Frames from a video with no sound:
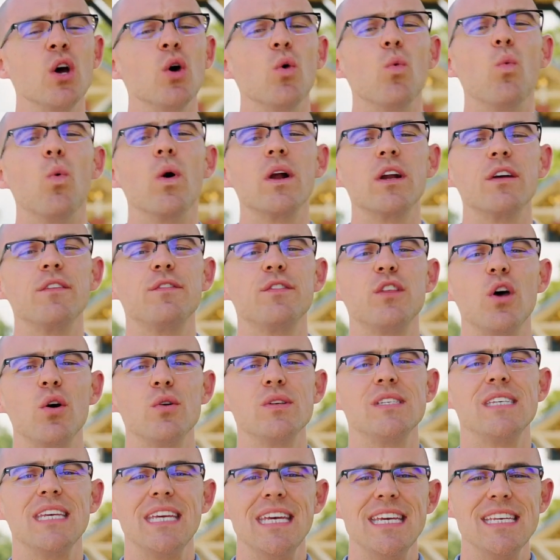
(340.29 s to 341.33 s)
One of
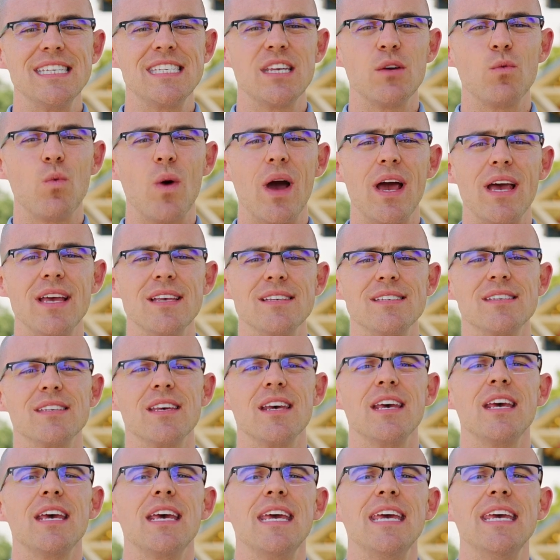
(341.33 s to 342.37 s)
those easy ways
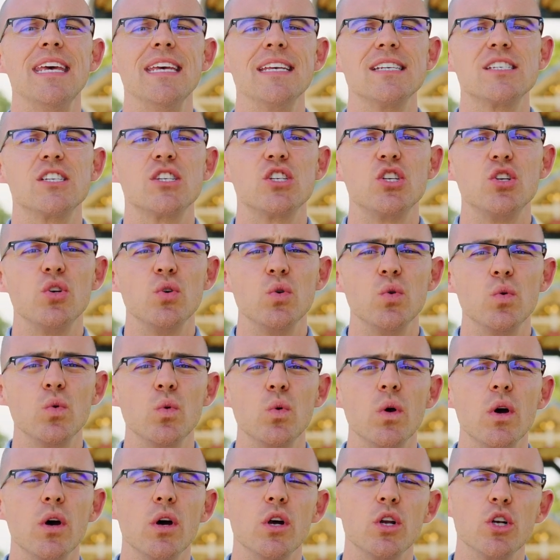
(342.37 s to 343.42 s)
is
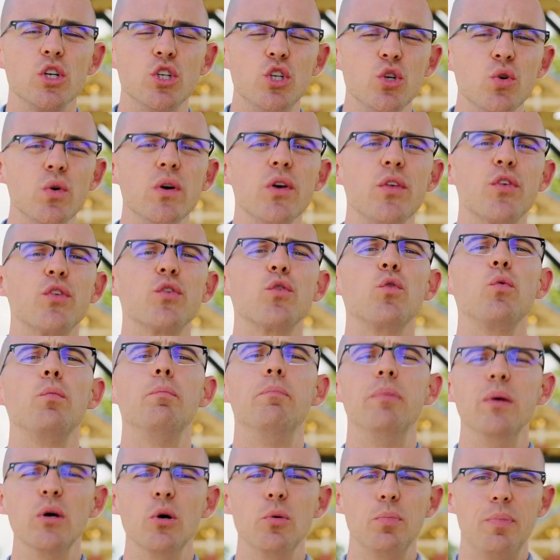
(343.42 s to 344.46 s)
to do it through
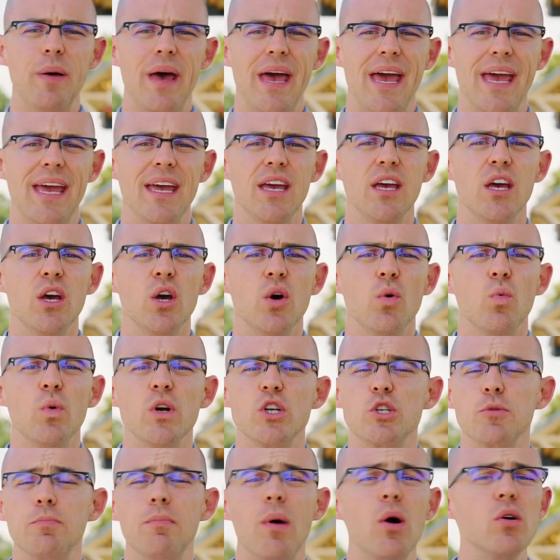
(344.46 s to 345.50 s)
bill pay,
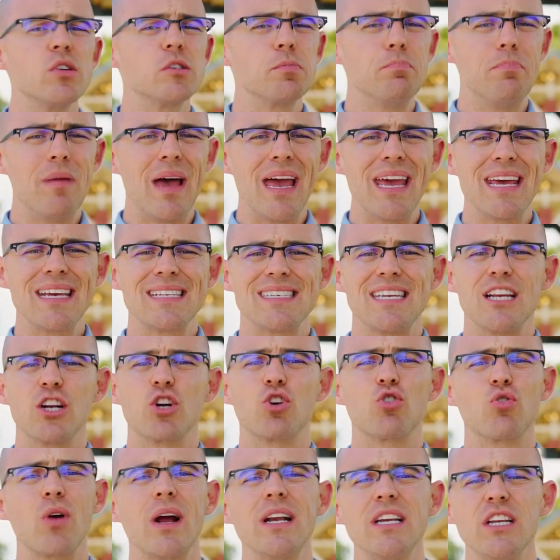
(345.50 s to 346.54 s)
which most banks and
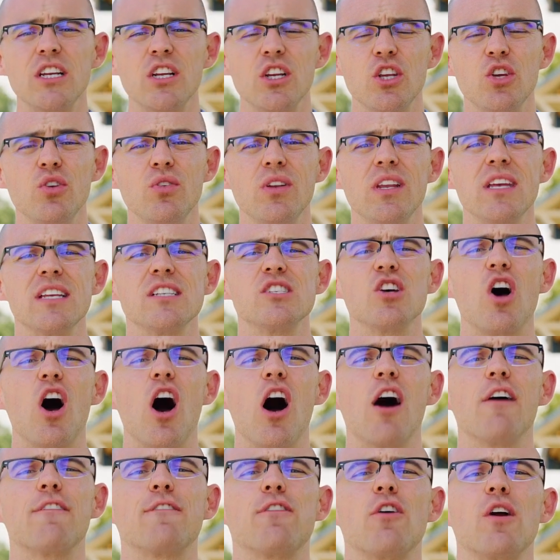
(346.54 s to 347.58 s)
credit unions
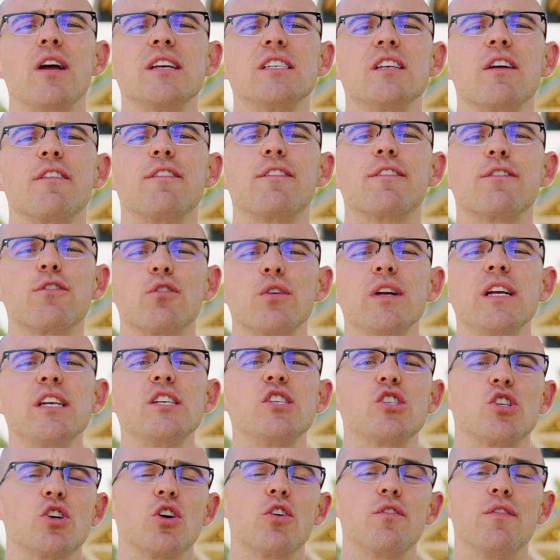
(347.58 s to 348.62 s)
offer as a free
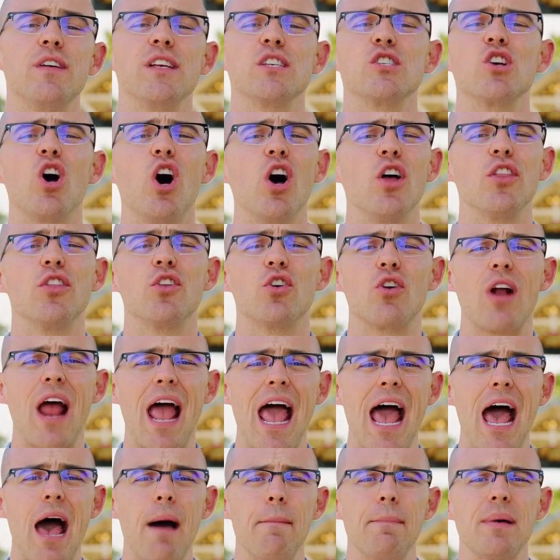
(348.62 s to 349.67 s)
service on their
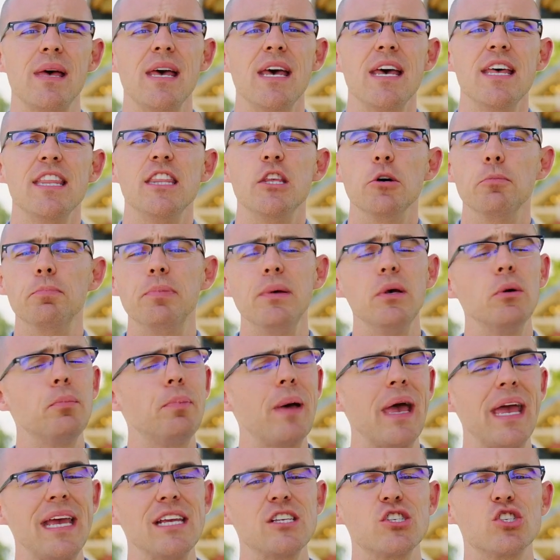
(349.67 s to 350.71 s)
app. The bill
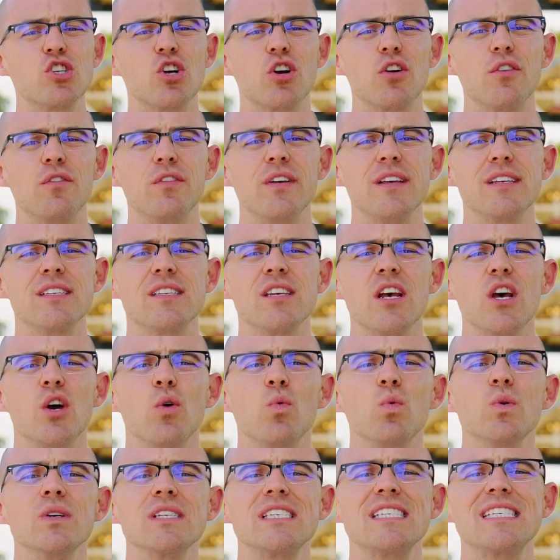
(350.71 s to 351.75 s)
pay service
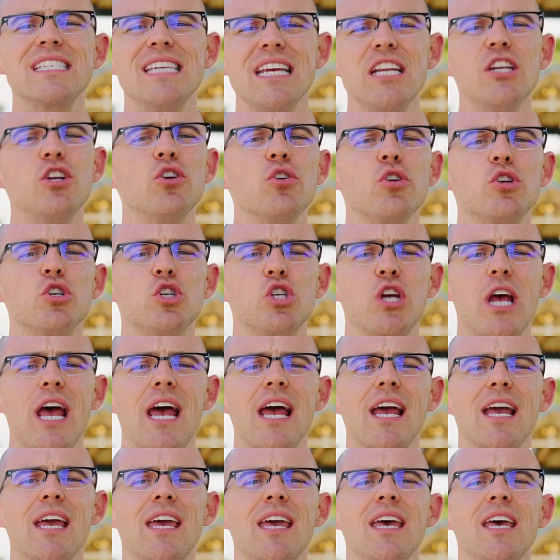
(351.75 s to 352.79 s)
will send your
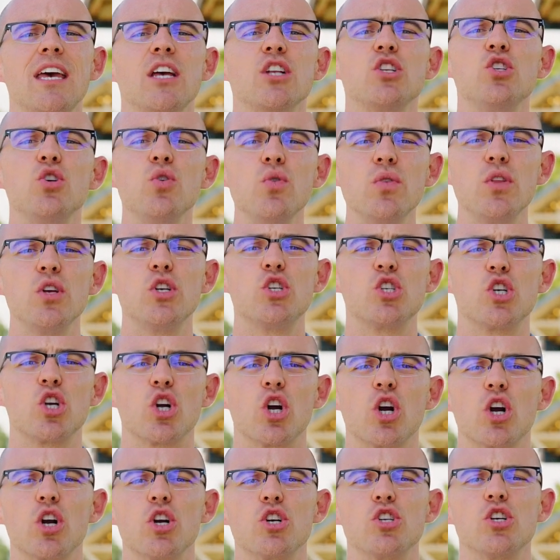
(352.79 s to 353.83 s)
check to the
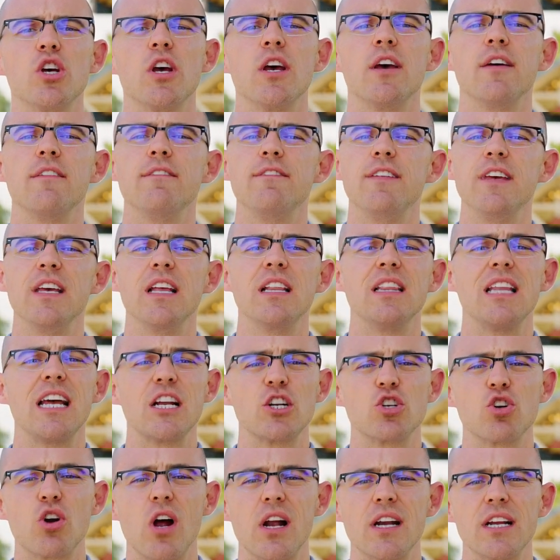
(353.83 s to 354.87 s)
church via
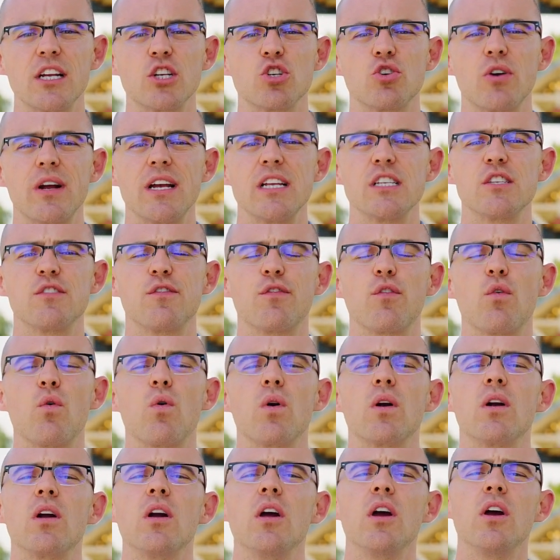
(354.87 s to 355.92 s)
electronic
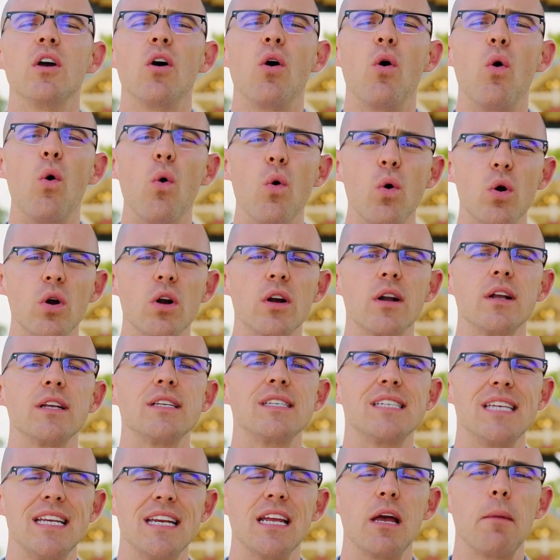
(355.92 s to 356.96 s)
transfer or
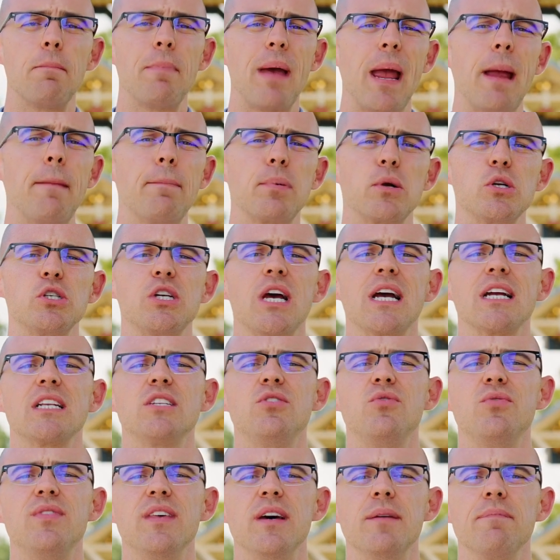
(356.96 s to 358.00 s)
sending a paper check
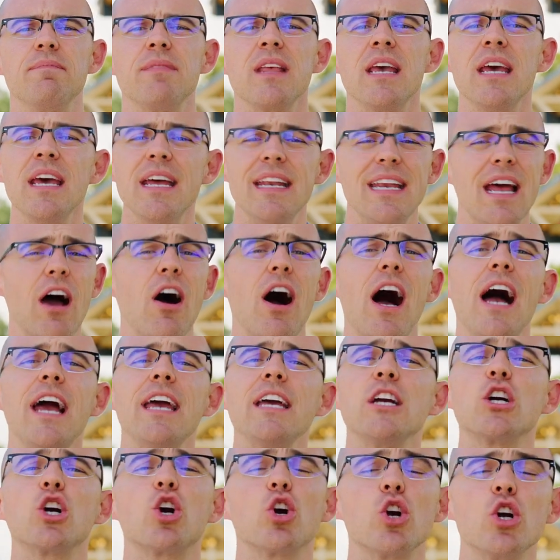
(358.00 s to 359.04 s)
to them. Now, I
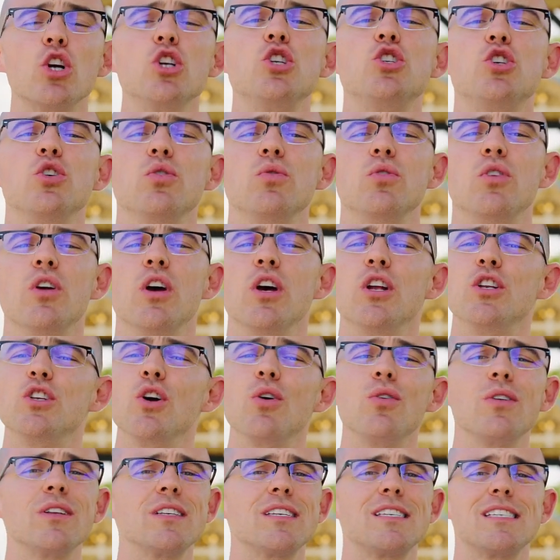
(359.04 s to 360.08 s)
encourage you,
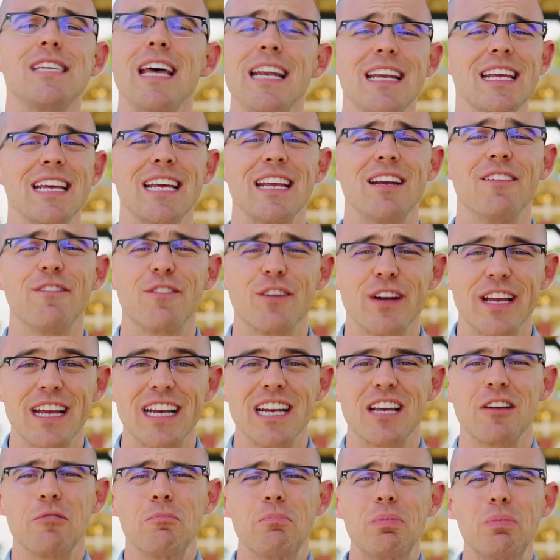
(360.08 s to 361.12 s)
don't set it and forget
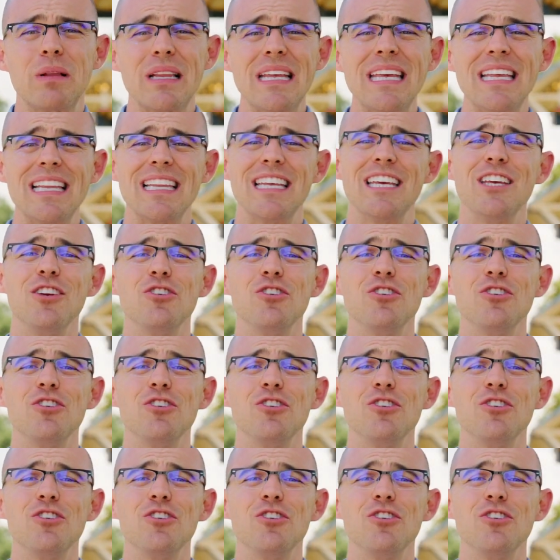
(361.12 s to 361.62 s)
it completely.